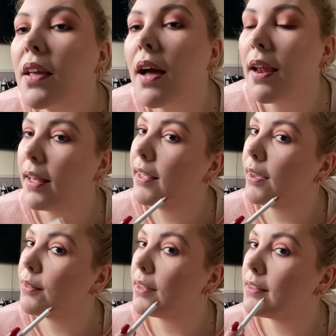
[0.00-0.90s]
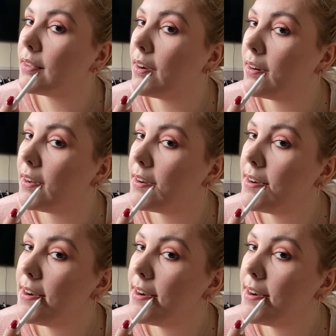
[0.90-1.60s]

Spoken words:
I like how that's gone on.